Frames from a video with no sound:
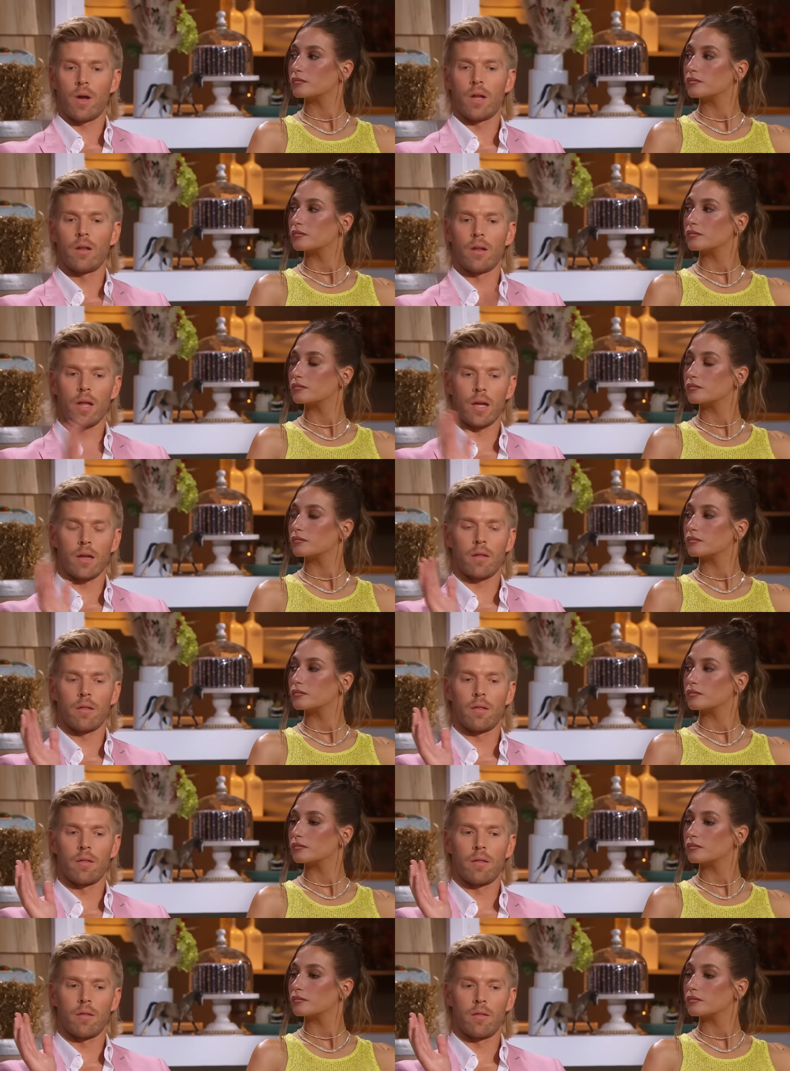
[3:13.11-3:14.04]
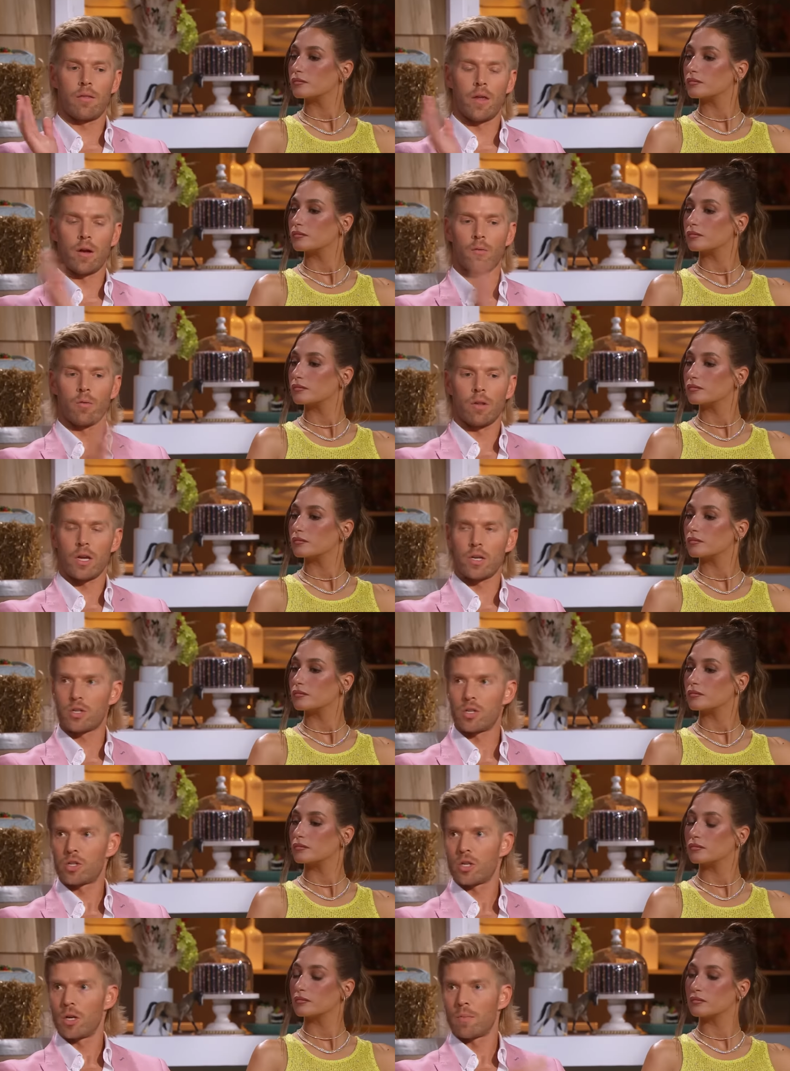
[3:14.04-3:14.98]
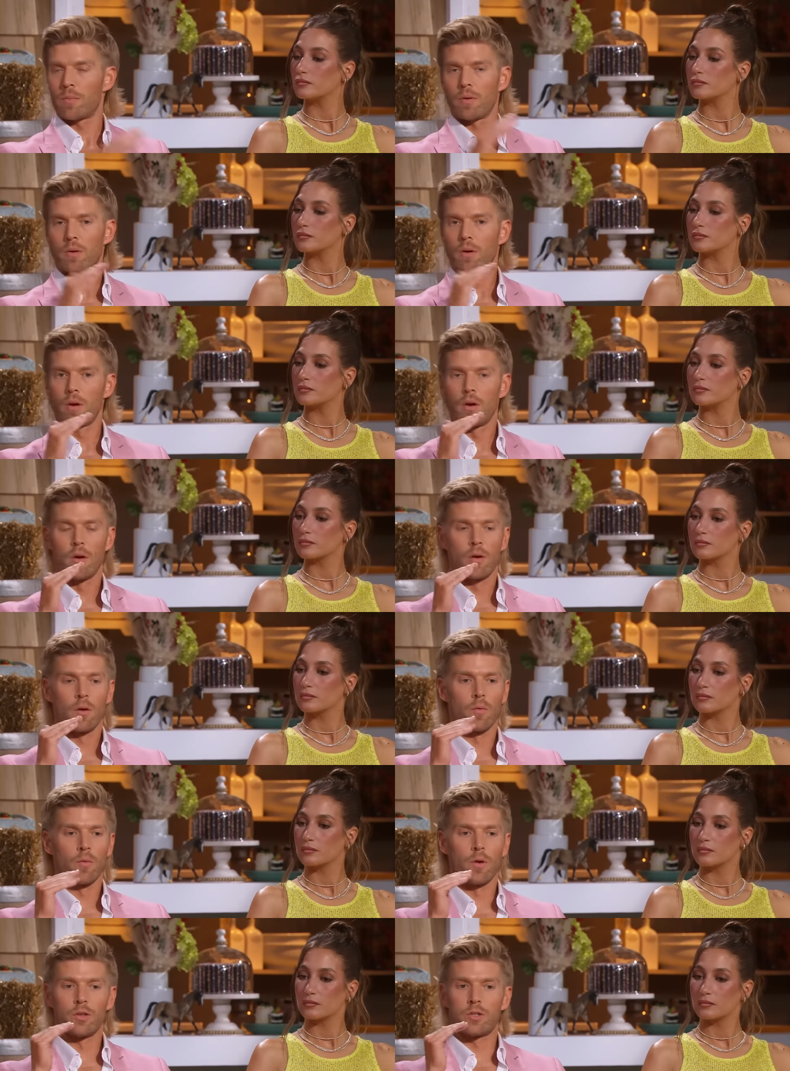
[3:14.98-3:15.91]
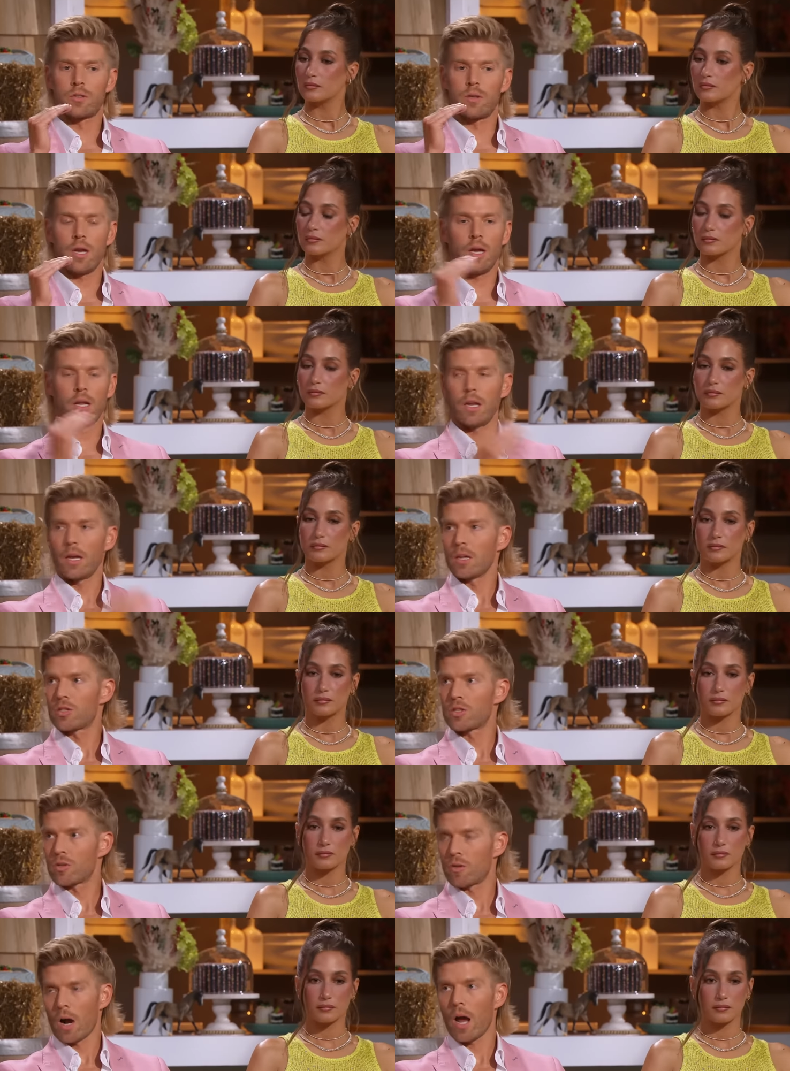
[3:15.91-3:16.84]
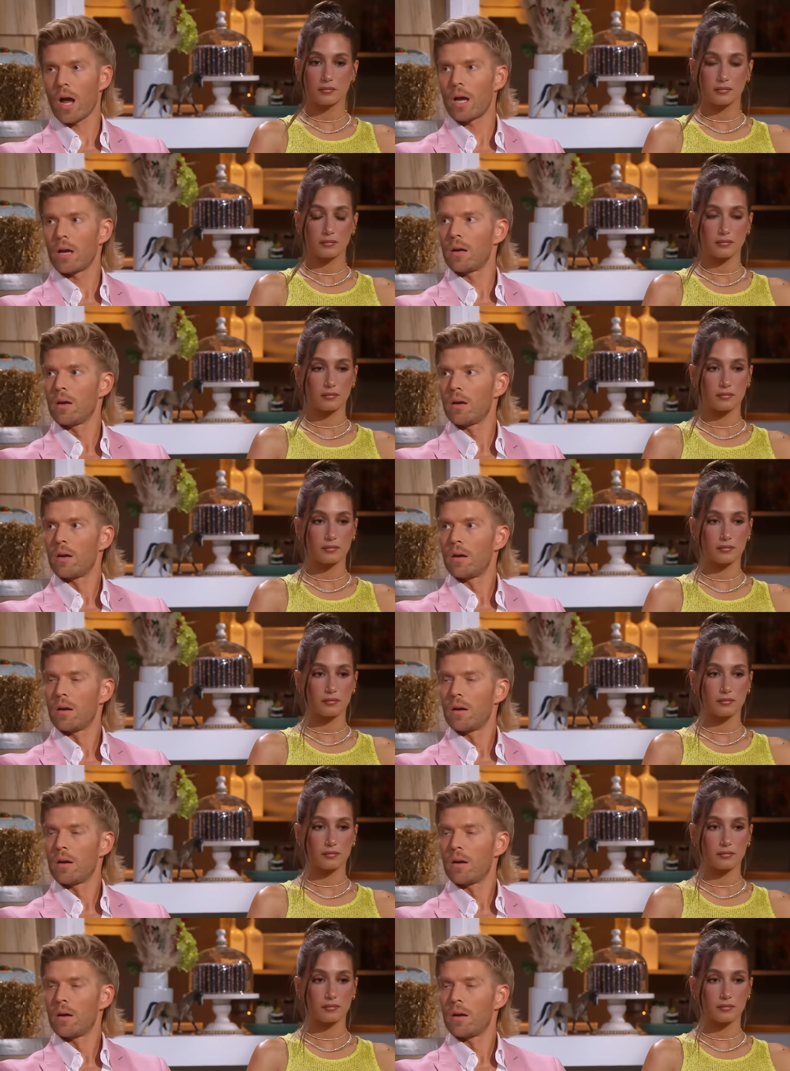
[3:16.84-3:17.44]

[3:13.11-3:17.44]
Speaker 1: when, like, their relationship was hitting its stride.